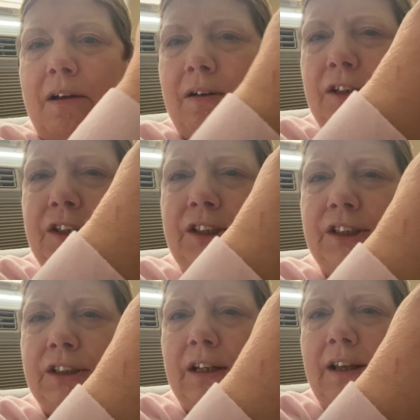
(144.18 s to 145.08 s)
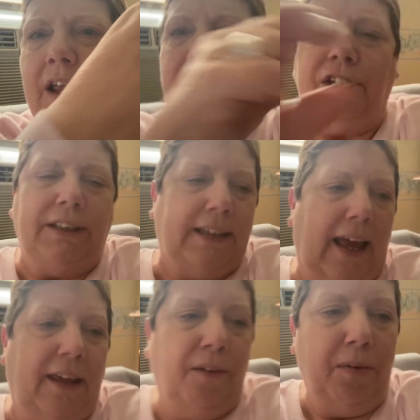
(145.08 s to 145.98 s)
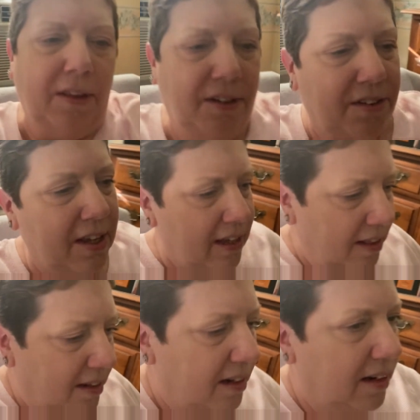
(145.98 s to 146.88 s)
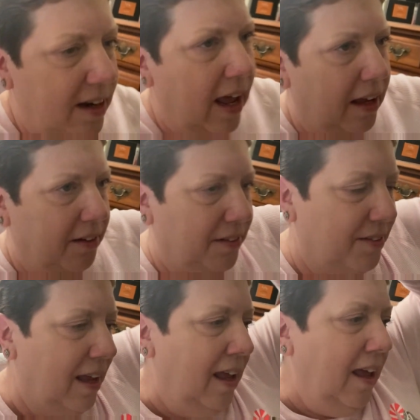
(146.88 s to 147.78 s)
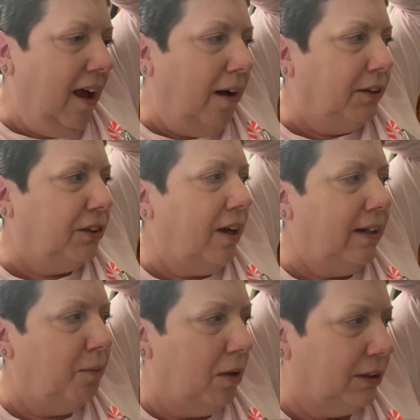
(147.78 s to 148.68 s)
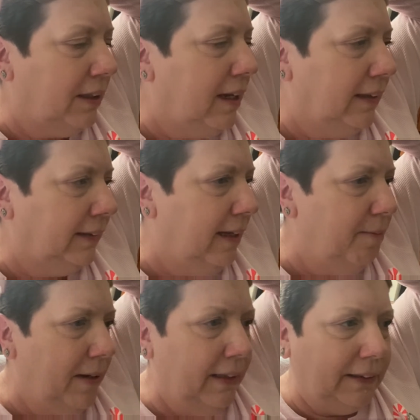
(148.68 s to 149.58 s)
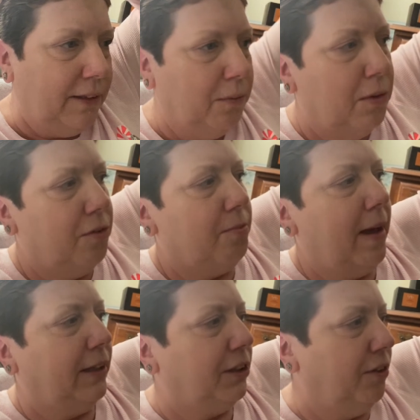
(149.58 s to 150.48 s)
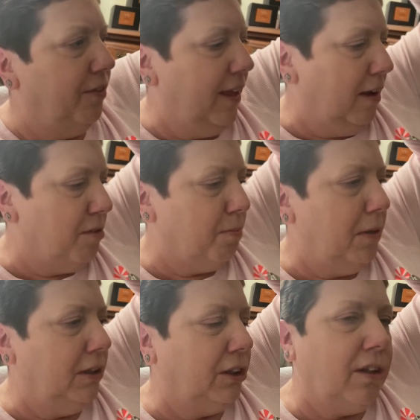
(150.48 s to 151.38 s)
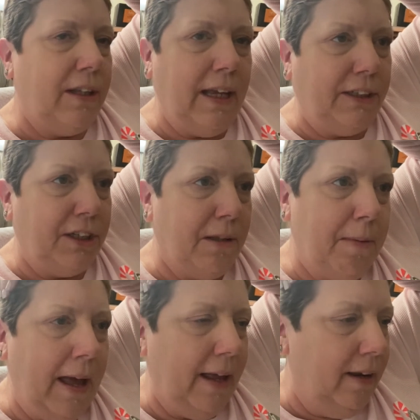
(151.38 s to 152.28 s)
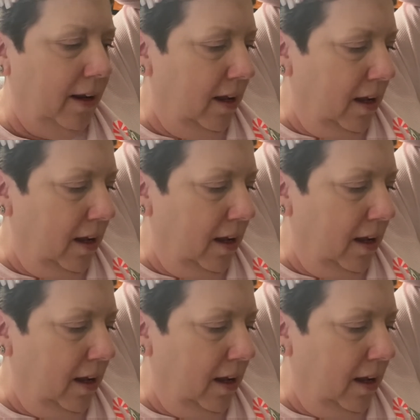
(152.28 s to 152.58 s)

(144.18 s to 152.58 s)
She just lunges at you with her teeth and her nails. I was trying to watch the last 10 minutes of the Wolves match over there. I was perched on the edge of the bed.